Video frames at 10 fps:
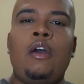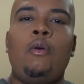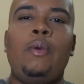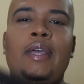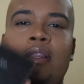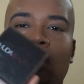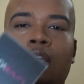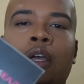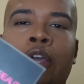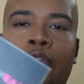with
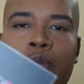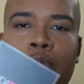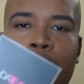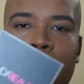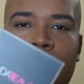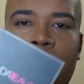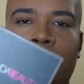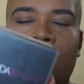the Huda Beauty